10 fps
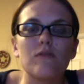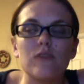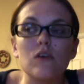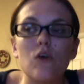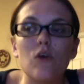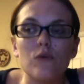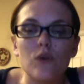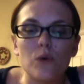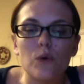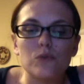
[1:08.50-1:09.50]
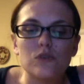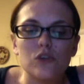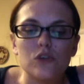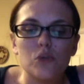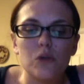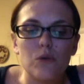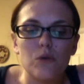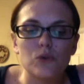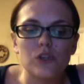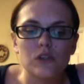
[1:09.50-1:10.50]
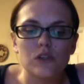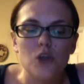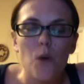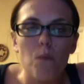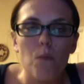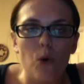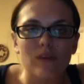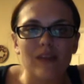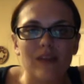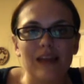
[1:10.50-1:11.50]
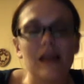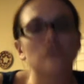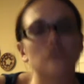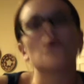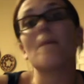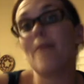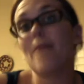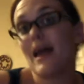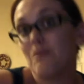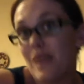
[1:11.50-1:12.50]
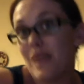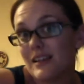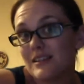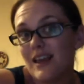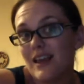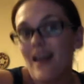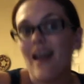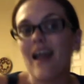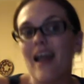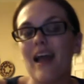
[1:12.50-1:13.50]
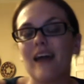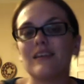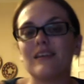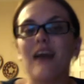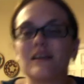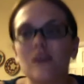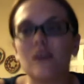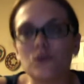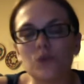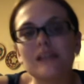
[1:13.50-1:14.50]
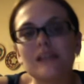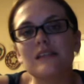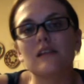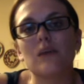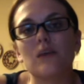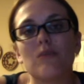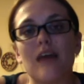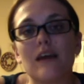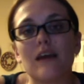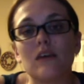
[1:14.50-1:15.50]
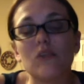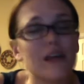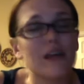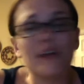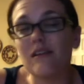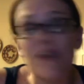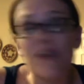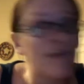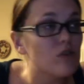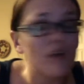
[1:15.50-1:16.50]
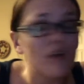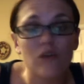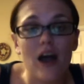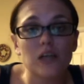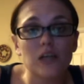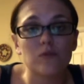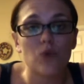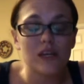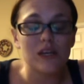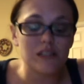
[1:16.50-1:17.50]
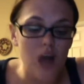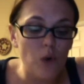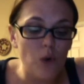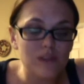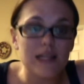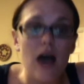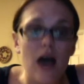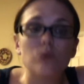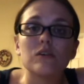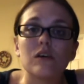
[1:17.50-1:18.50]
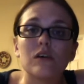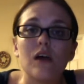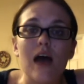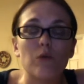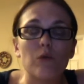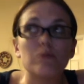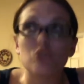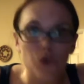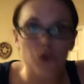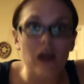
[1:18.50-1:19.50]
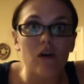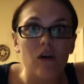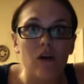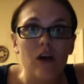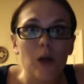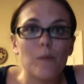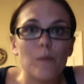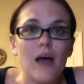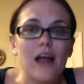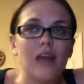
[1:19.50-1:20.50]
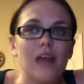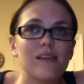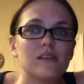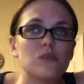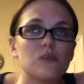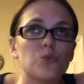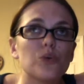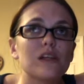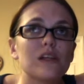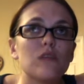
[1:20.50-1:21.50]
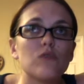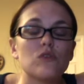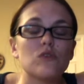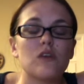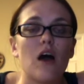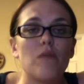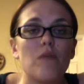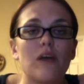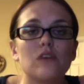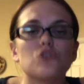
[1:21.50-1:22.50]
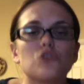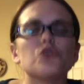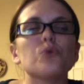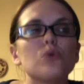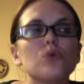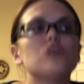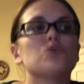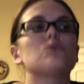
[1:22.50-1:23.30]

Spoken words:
those human emotions more than they'd like to admit. And Castiel is really dealing with that guilt like he never has before. He's dealt with doubt and with betrayal, but I think this is really the first time that he's truly